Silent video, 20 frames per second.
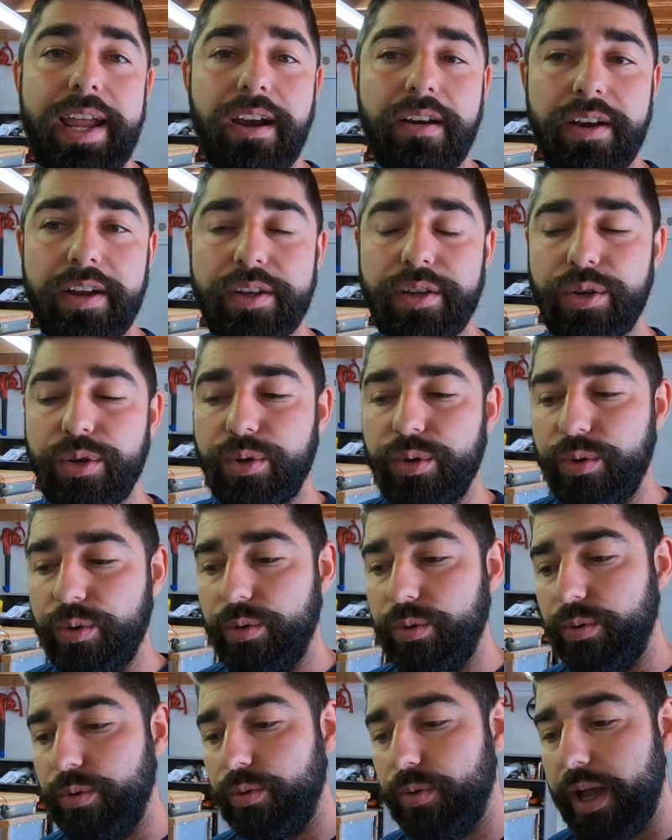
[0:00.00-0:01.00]
Eric,
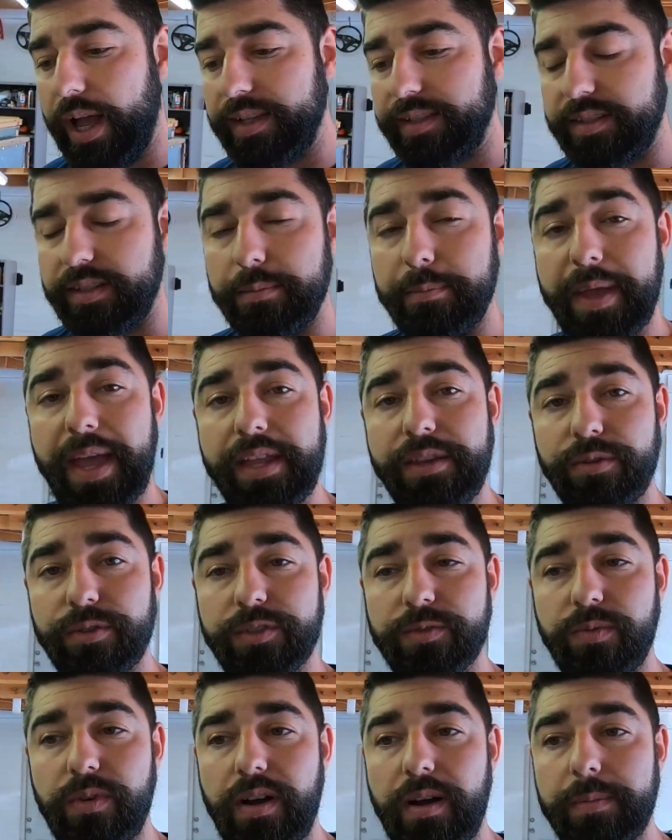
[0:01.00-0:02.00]
who has a manual
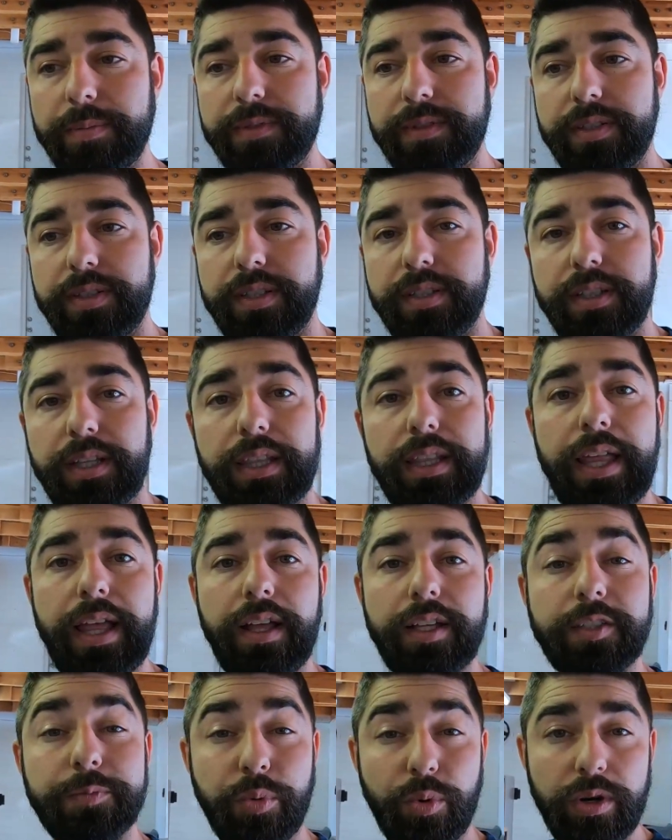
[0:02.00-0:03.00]
swapped
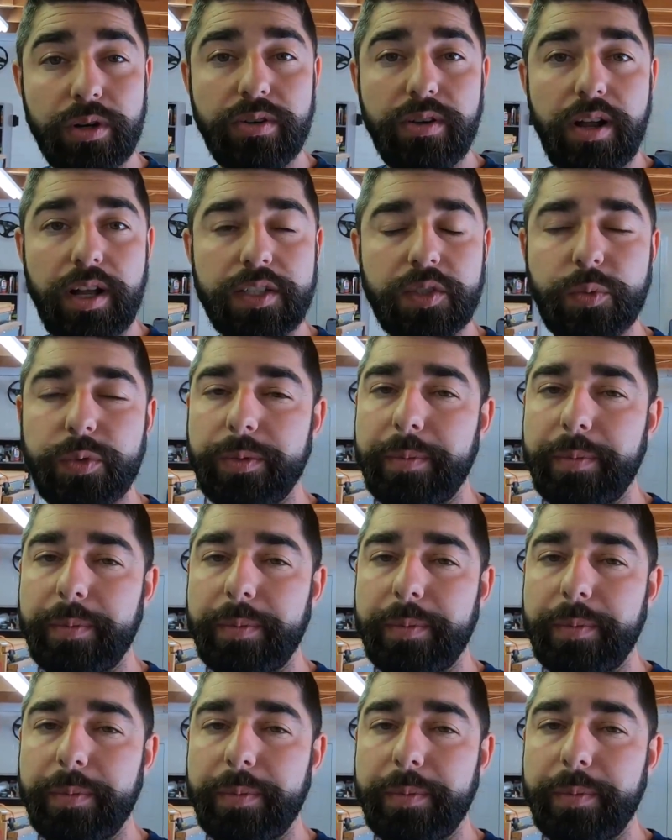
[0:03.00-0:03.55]
Sport Cross.